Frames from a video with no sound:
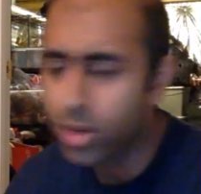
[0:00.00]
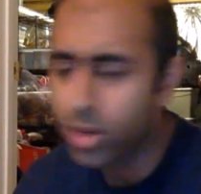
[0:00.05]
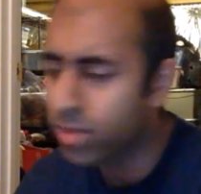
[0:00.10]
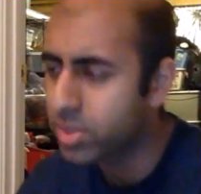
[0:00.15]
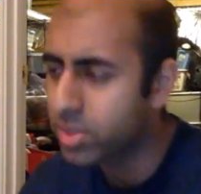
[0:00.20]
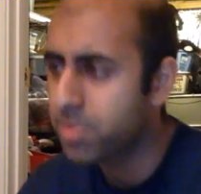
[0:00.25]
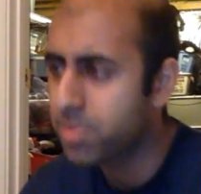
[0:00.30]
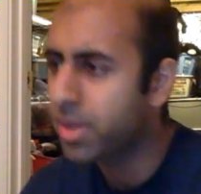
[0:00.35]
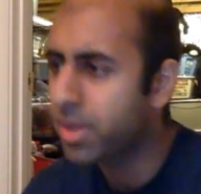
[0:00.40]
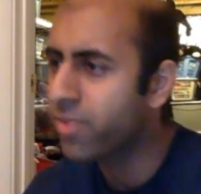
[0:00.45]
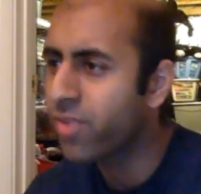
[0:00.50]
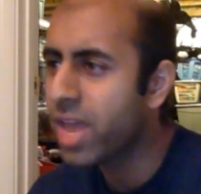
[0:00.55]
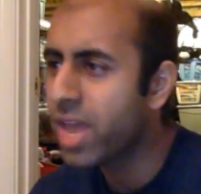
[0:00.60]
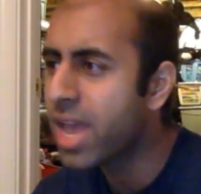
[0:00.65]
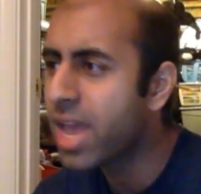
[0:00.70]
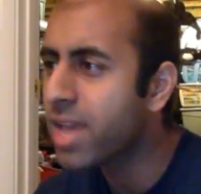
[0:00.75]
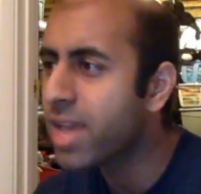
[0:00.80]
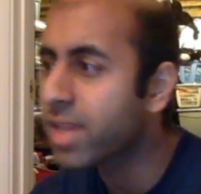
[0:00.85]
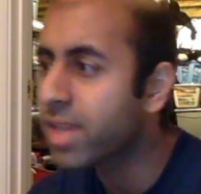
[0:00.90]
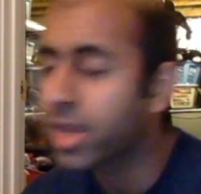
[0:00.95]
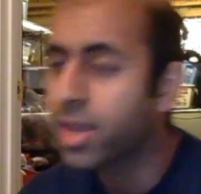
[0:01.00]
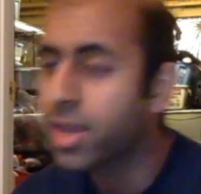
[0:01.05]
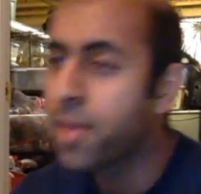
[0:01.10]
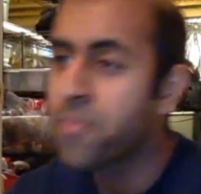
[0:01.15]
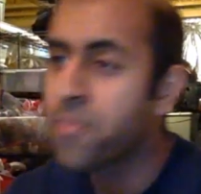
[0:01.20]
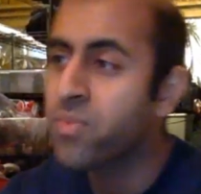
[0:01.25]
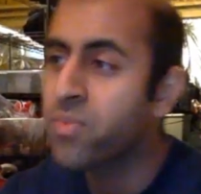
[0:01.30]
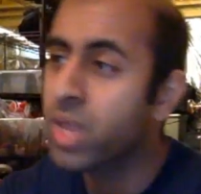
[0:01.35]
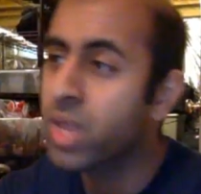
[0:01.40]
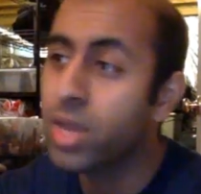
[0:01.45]
He was a big fan. Like
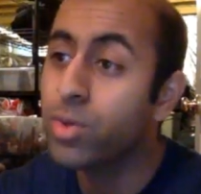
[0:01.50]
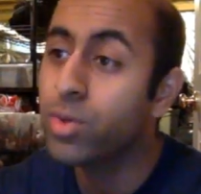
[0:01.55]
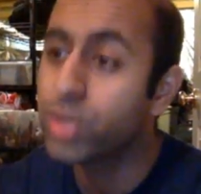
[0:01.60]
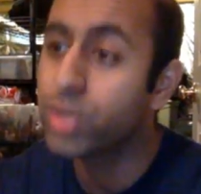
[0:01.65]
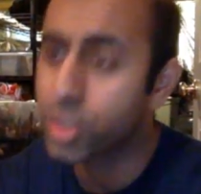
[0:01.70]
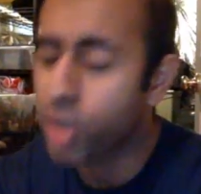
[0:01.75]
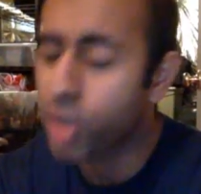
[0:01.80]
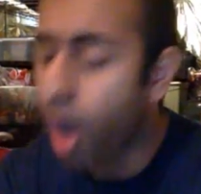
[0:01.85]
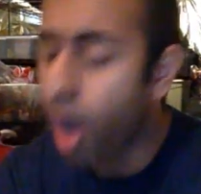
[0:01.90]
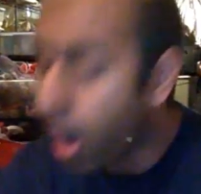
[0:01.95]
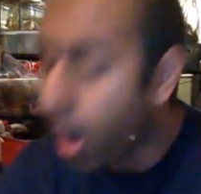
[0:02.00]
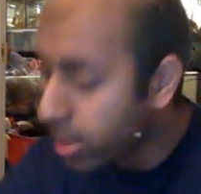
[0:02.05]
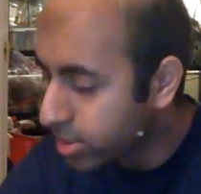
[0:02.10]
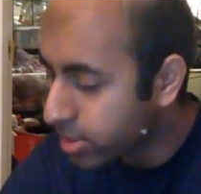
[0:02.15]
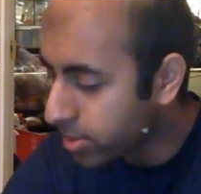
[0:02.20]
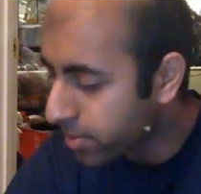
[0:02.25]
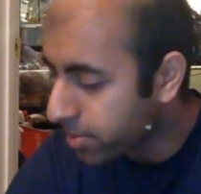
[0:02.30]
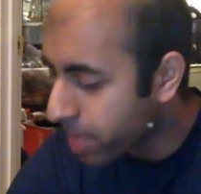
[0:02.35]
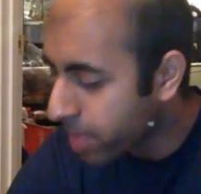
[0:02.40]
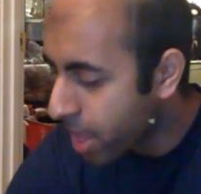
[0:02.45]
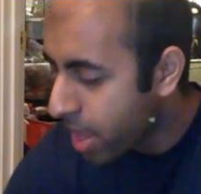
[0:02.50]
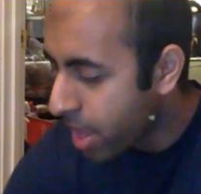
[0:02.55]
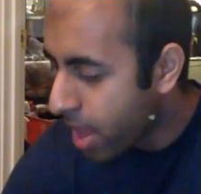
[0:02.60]
he was just awesome.